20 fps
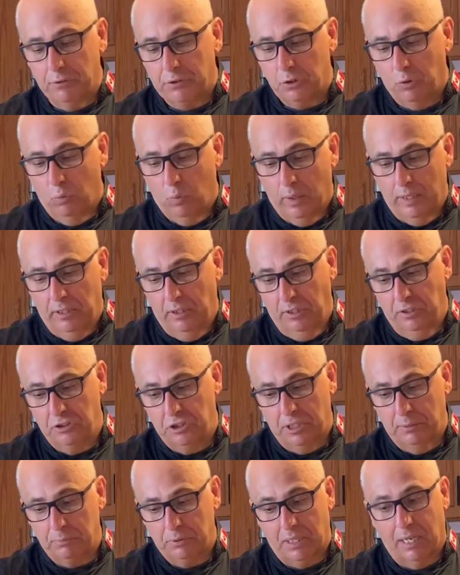So one of the
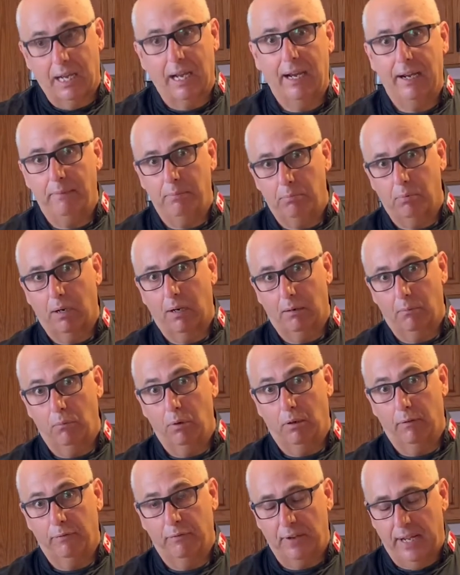chips I'm a
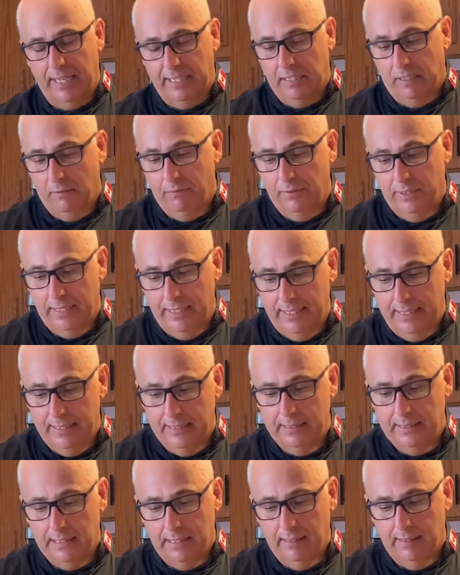real fan of
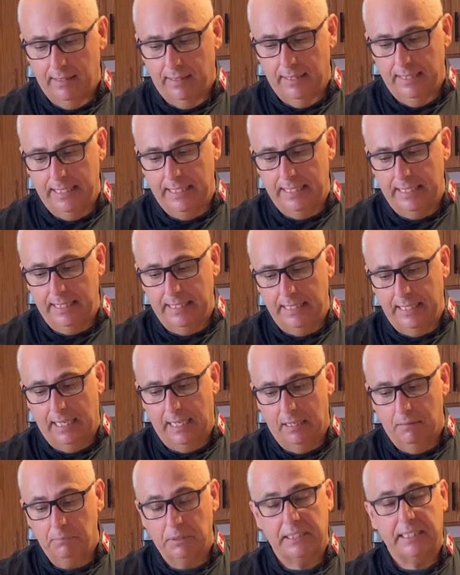is the
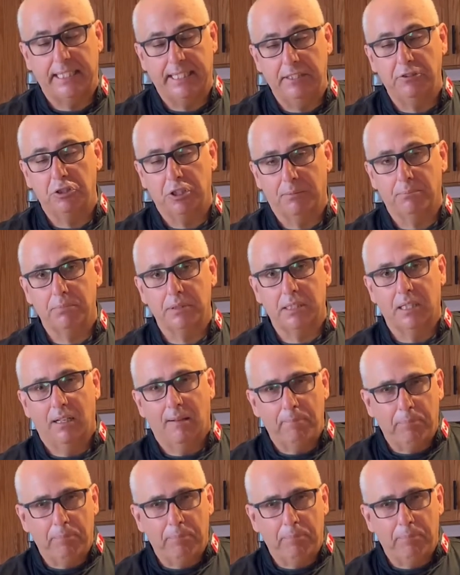mesquite chips.